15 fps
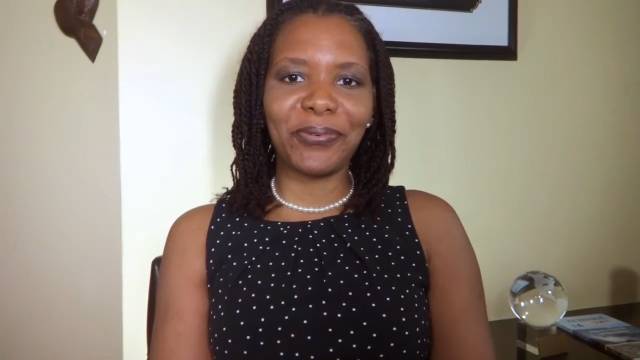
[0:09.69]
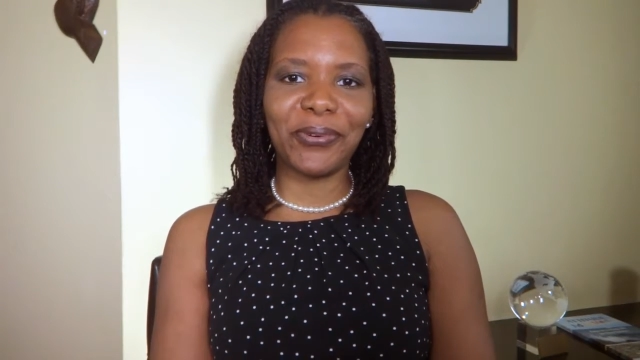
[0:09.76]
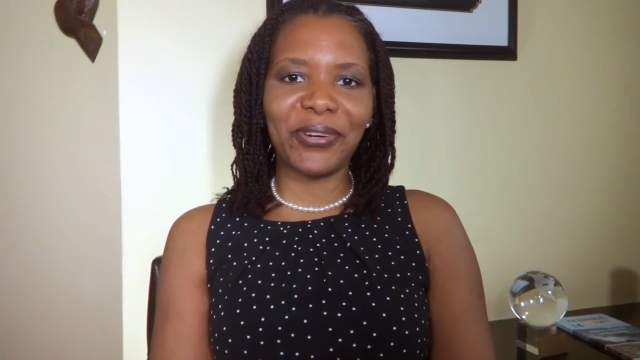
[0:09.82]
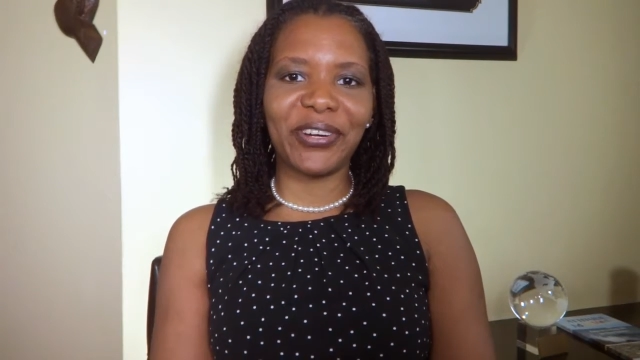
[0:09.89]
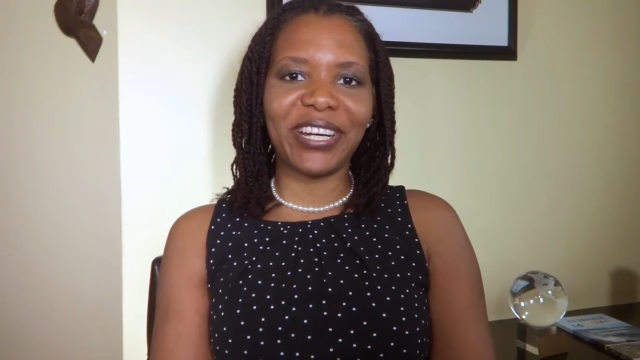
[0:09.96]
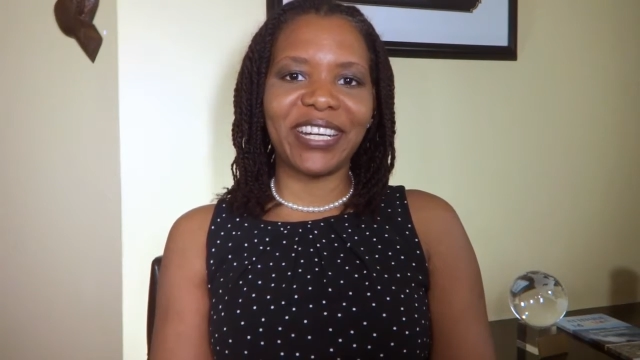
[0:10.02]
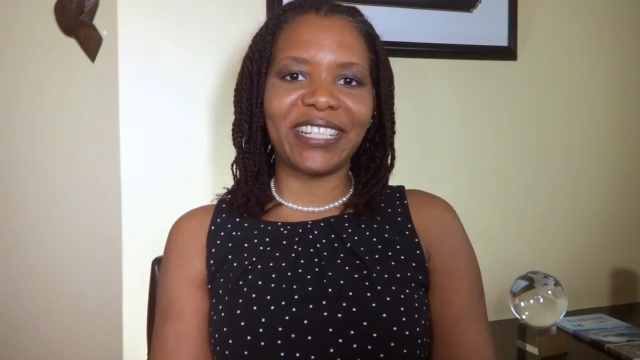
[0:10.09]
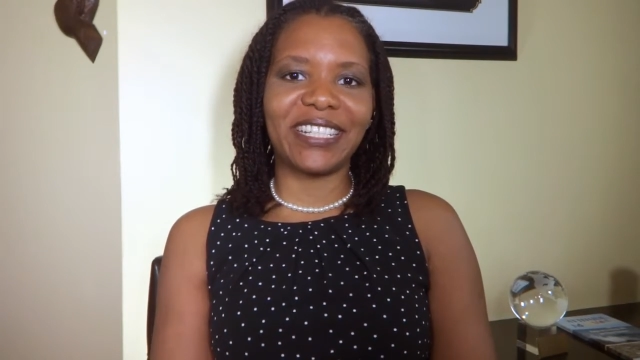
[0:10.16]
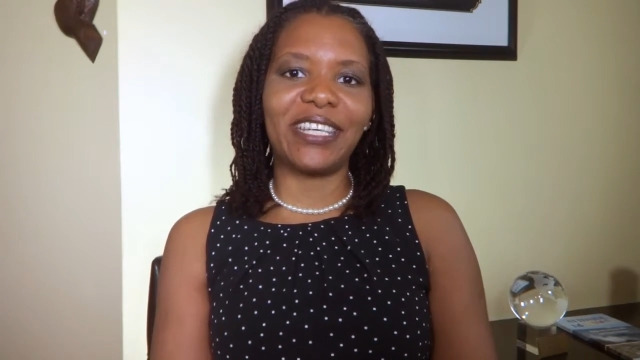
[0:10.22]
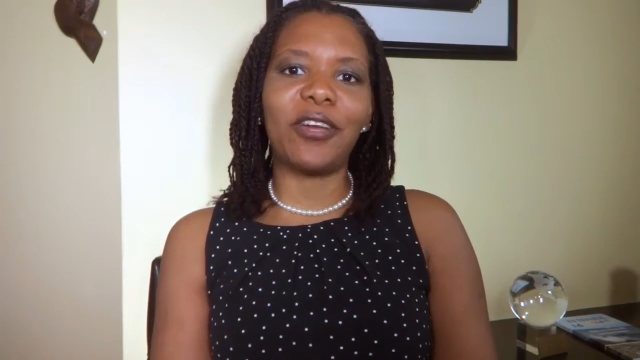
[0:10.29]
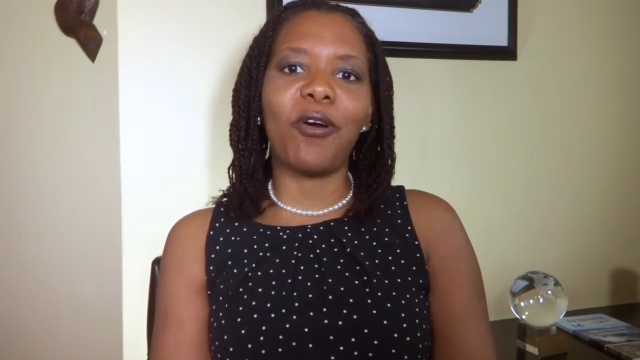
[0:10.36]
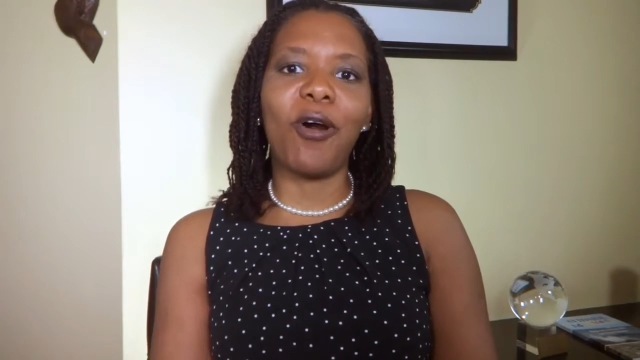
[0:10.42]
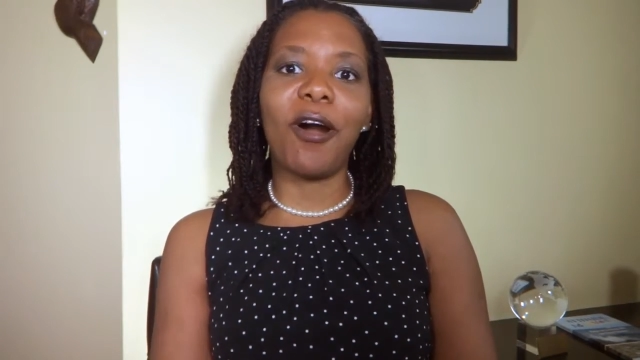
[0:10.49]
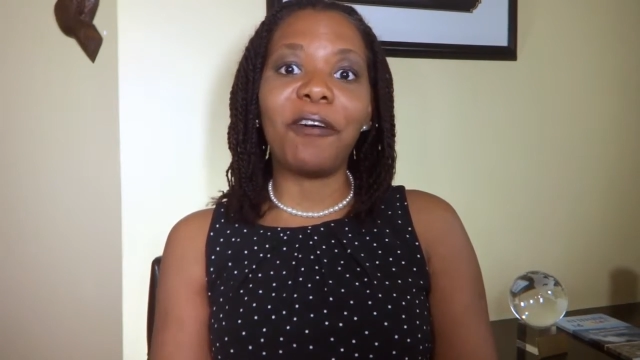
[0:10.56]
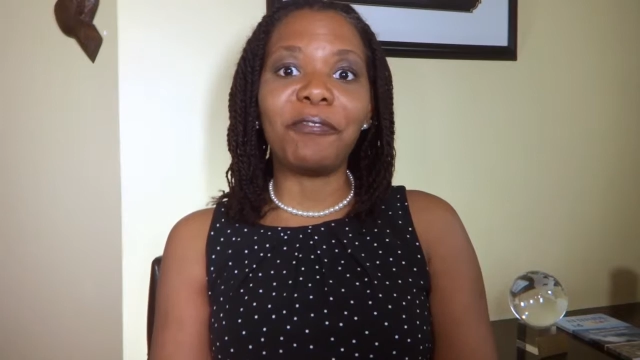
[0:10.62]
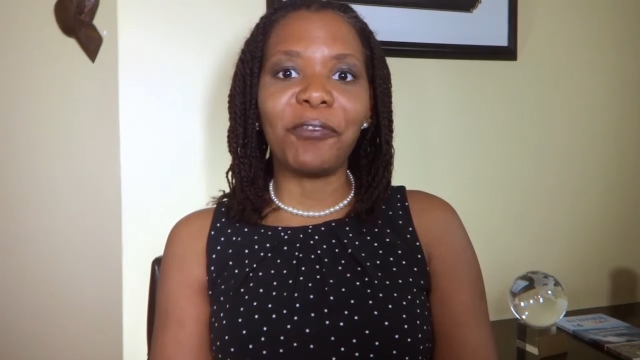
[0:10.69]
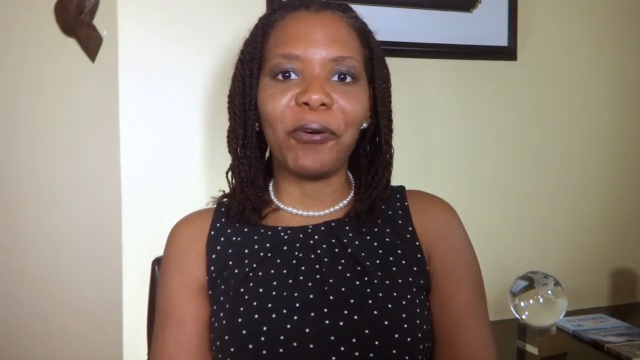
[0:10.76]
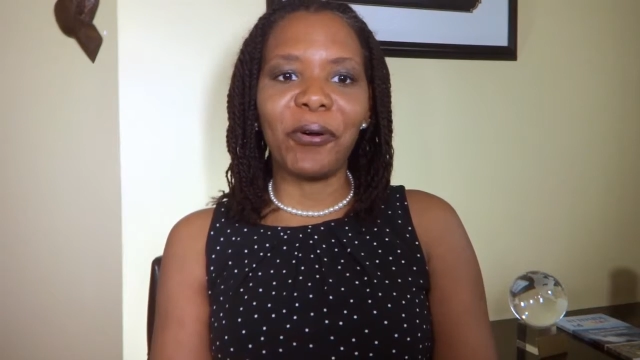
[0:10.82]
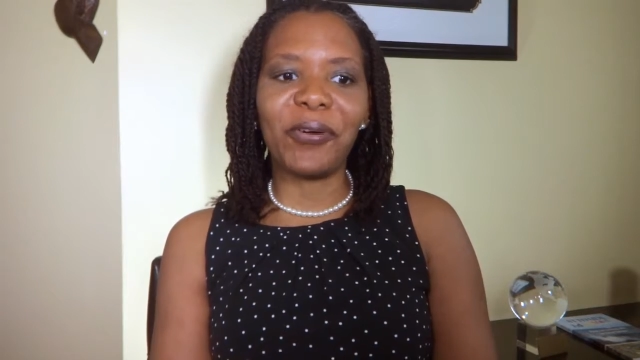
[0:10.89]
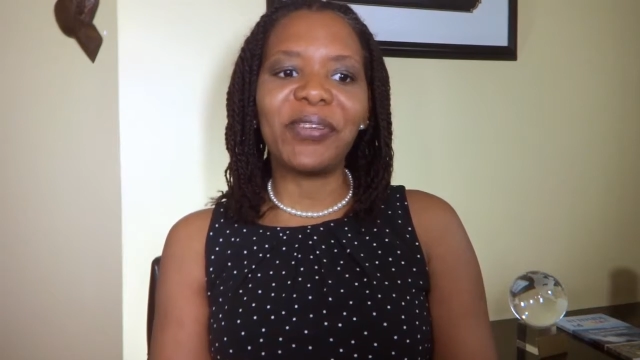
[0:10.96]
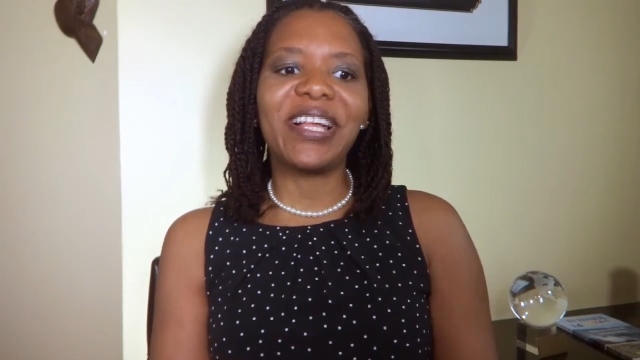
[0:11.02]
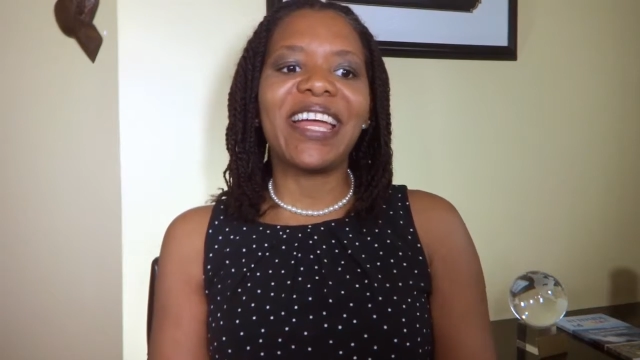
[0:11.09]
pretty
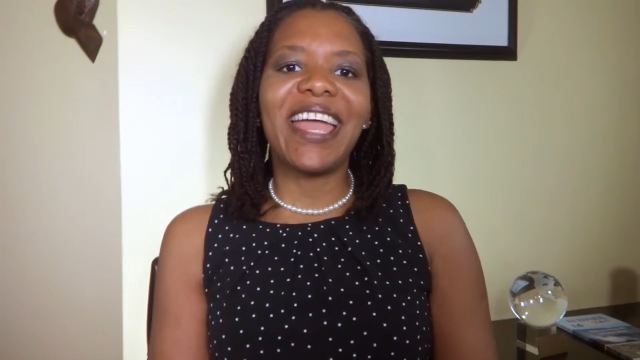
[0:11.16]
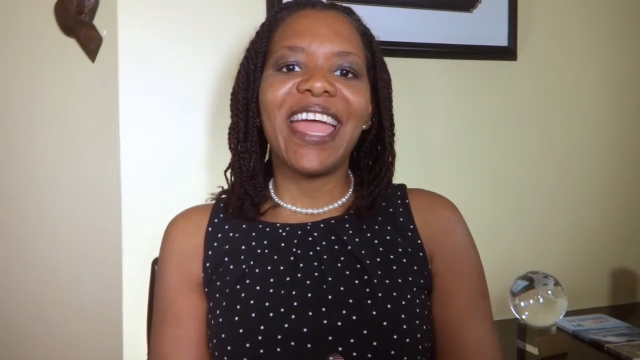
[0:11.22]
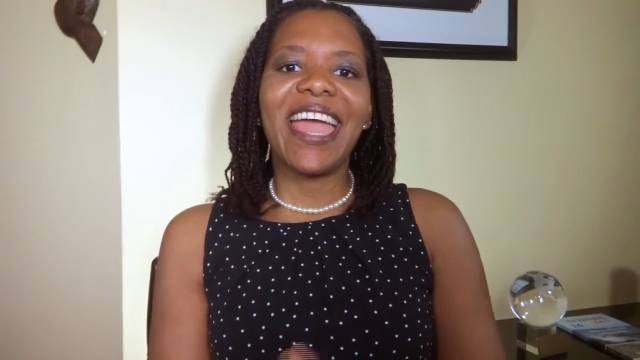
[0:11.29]
awful.